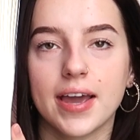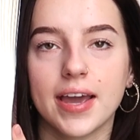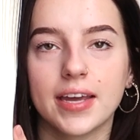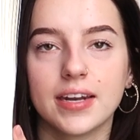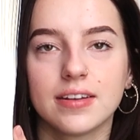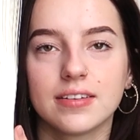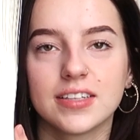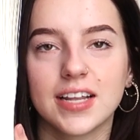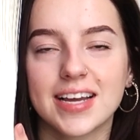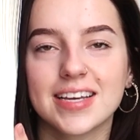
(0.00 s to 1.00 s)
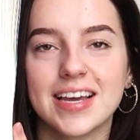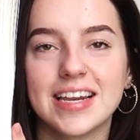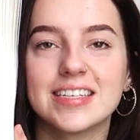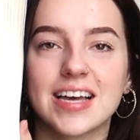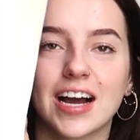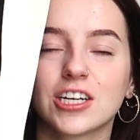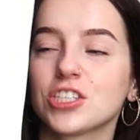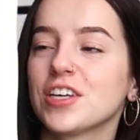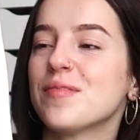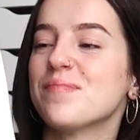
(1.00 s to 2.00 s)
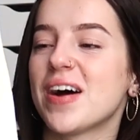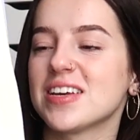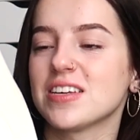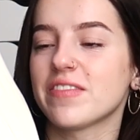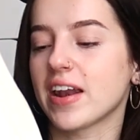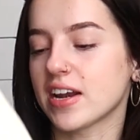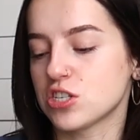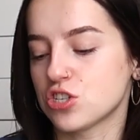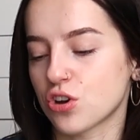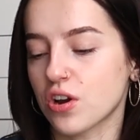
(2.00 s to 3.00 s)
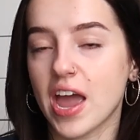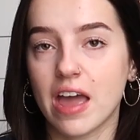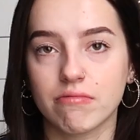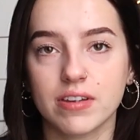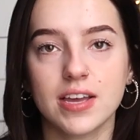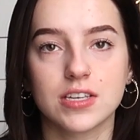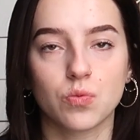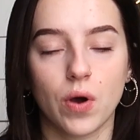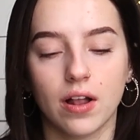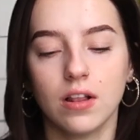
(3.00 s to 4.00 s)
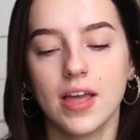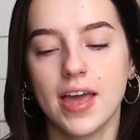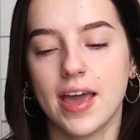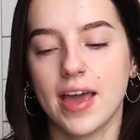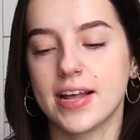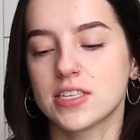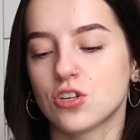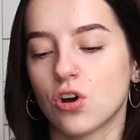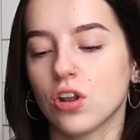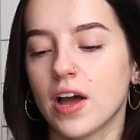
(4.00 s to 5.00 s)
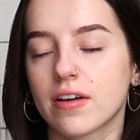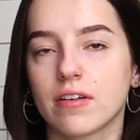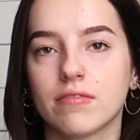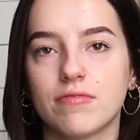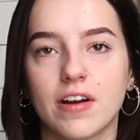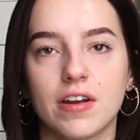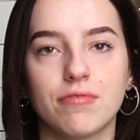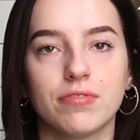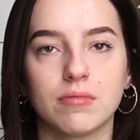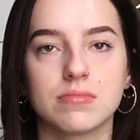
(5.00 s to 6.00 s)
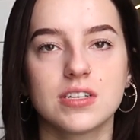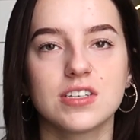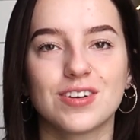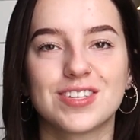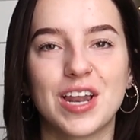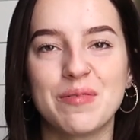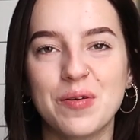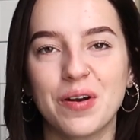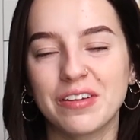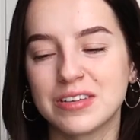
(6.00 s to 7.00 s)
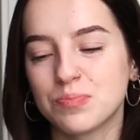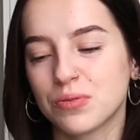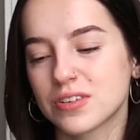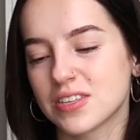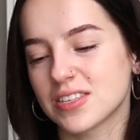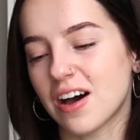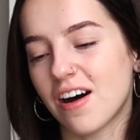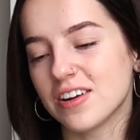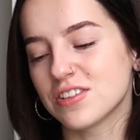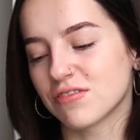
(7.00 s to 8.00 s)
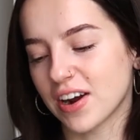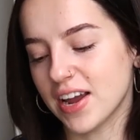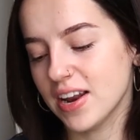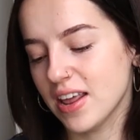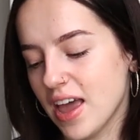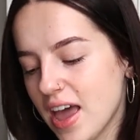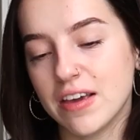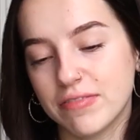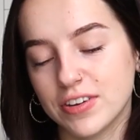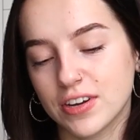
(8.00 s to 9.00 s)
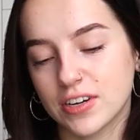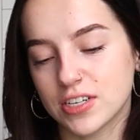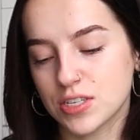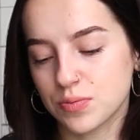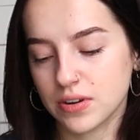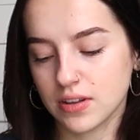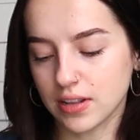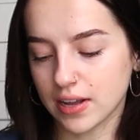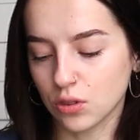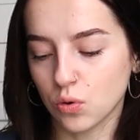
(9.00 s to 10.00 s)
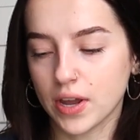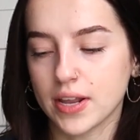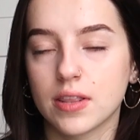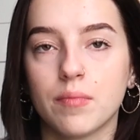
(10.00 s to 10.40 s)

head. Like, it is actually massive, and it is so heavy as well. It's not like very flimsy, so it's gonna be one of those books that's hard to read. If you just want to like look in the